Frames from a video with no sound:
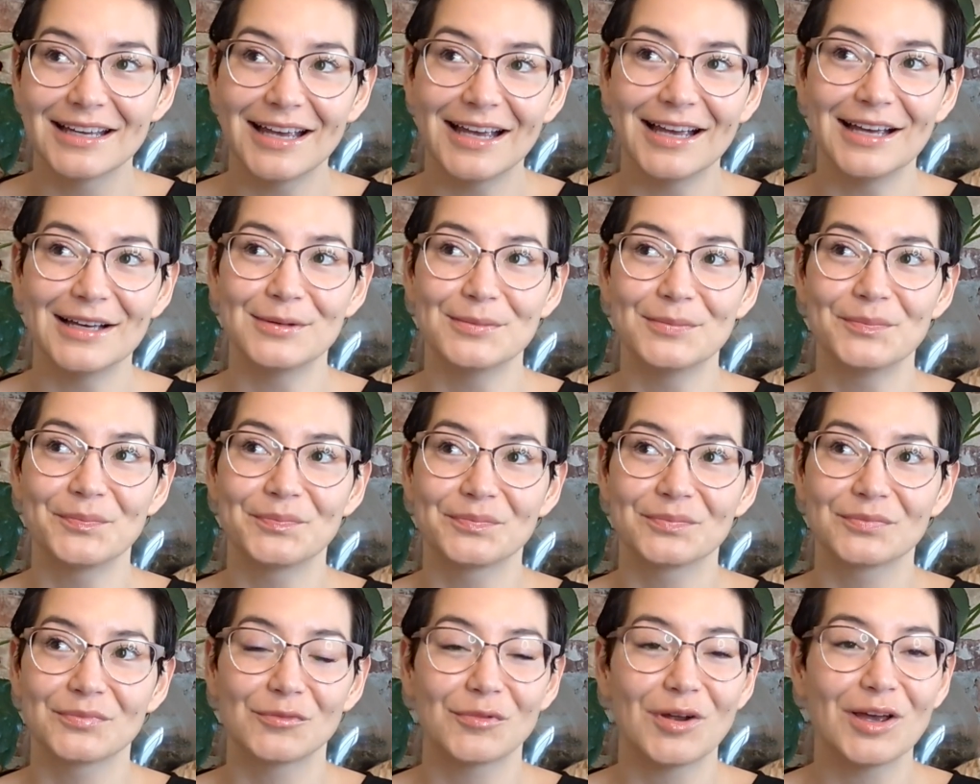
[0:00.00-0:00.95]
um,
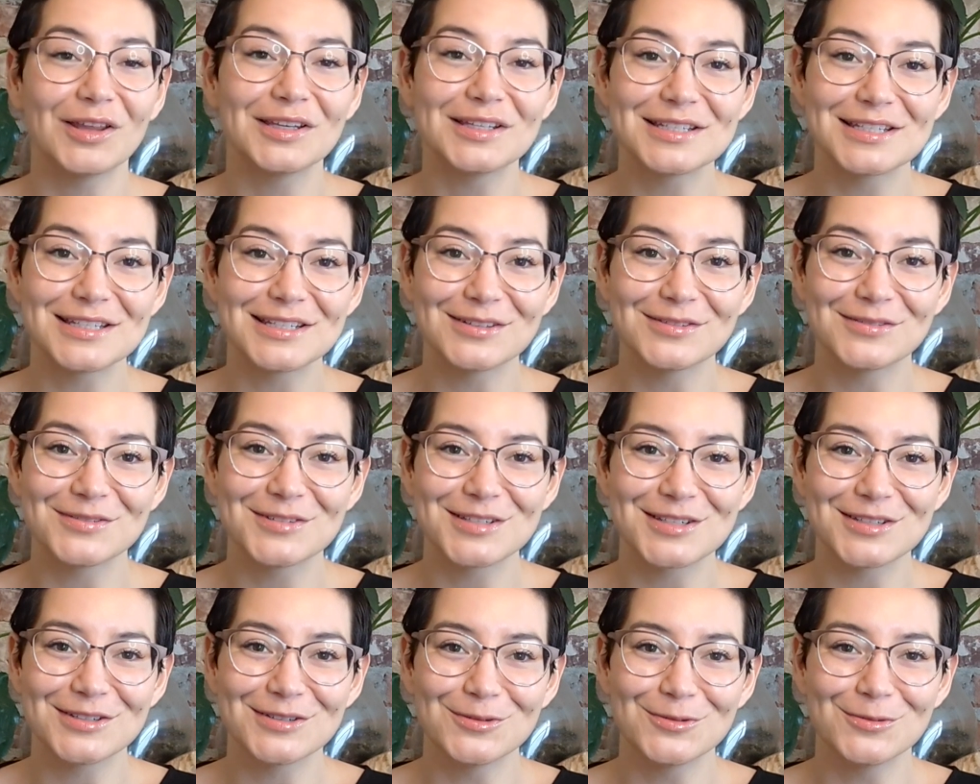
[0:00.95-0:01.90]
relative to